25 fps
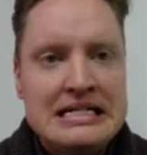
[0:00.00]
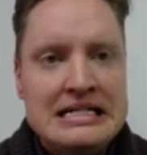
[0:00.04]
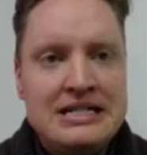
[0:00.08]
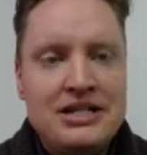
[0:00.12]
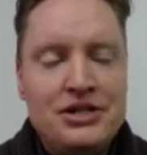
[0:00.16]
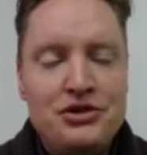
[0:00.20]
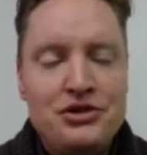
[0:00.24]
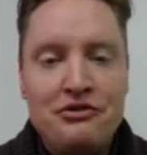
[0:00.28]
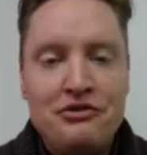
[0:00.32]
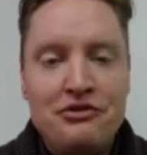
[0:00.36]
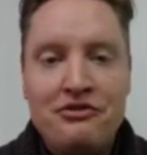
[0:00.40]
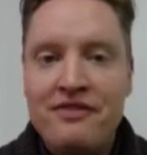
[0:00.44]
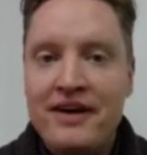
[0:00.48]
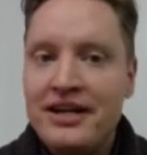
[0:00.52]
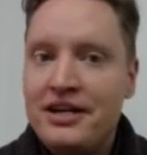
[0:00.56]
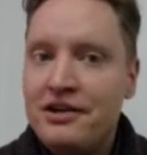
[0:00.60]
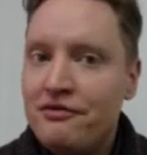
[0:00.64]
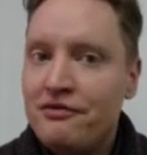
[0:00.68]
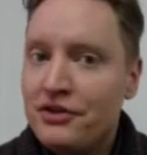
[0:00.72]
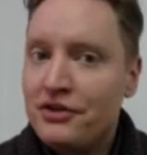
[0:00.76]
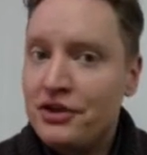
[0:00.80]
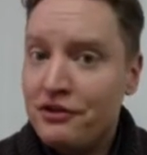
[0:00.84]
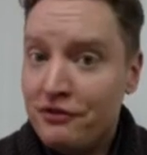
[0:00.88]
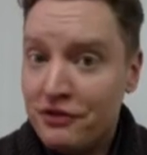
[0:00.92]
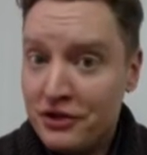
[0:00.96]
Did you find it
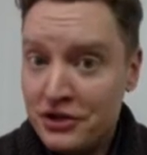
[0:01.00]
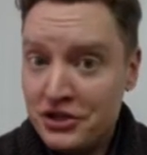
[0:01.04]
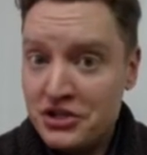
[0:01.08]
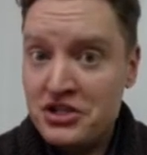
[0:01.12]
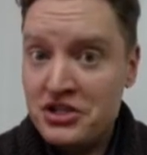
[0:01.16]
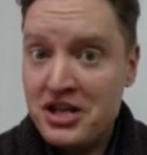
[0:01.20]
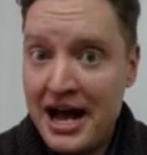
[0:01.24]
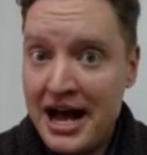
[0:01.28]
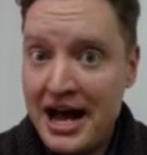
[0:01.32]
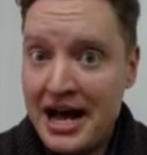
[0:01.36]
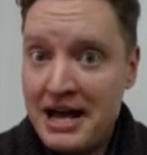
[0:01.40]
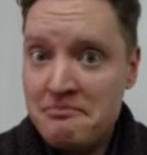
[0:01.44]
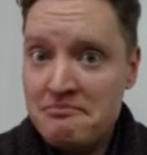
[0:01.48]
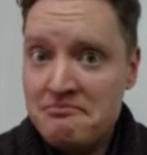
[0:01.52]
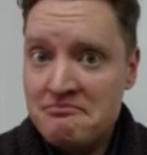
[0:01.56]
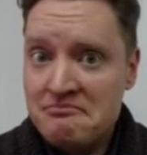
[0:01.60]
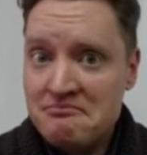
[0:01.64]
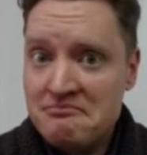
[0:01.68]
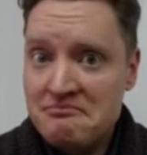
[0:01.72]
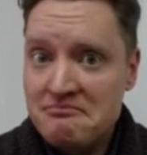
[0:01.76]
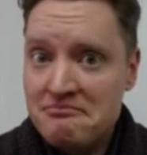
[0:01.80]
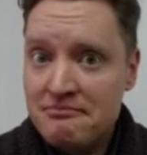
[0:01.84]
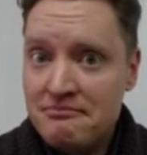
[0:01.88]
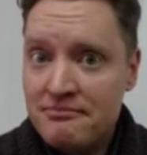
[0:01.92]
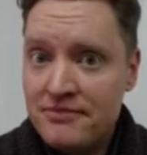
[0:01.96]
for the first time?
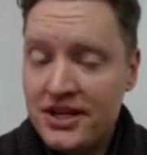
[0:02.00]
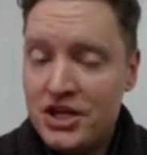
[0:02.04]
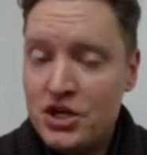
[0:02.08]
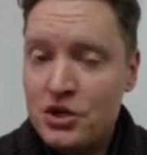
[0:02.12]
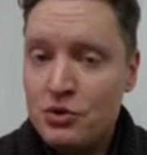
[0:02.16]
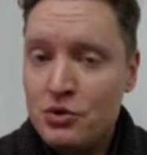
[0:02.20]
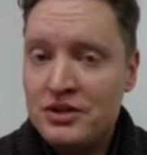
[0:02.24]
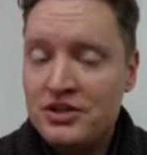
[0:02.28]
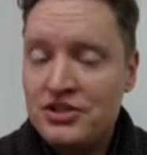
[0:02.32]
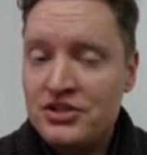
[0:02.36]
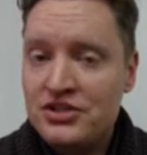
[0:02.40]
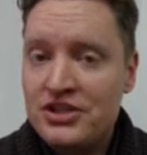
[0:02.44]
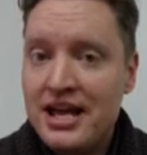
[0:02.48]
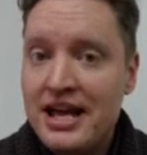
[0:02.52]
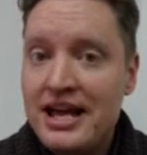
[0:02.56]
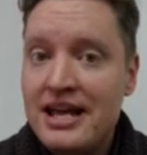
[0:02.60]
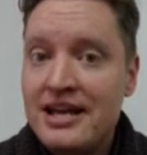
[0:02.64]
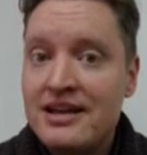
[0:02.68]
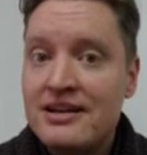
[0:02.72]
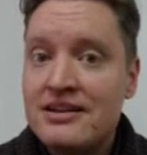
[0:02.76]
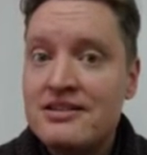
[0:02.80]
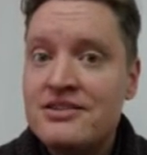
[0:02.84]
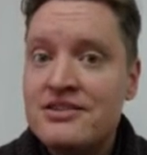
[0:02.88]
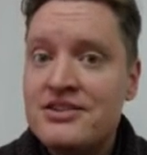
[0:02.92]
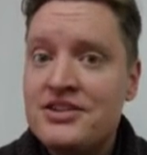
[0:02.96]
Then you would
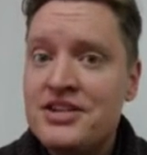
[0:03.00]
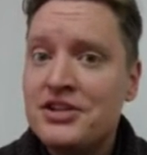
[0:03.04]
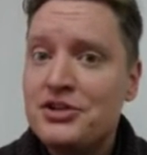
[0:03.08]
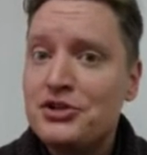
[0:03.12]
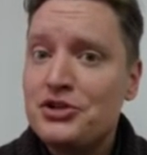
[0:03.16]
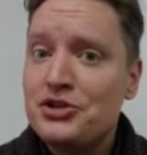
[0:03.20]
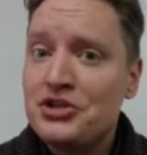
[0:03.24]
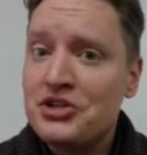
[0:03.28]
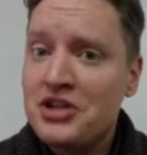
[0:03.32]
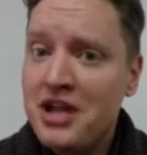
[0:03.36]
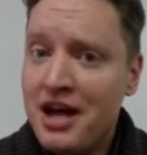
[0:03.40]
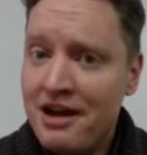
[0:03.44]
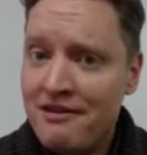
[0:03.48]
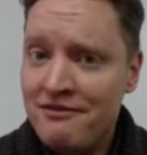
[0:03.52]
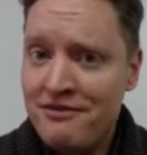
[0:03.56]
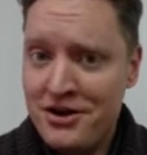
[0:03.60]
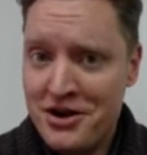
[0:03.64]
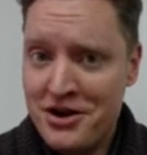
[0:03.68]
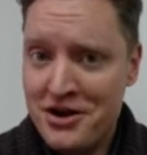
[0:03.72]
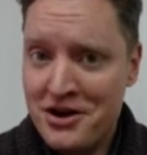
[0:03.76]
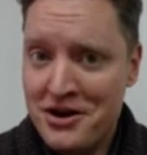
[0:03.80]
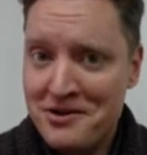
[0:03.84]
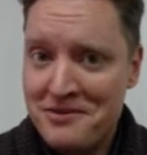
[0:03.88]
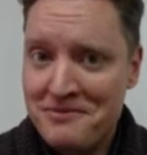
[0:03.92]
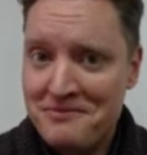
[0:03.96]
say
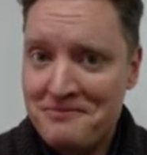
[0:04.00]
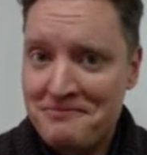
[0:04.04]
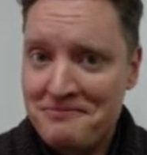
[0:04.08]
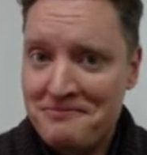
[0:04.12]
discover.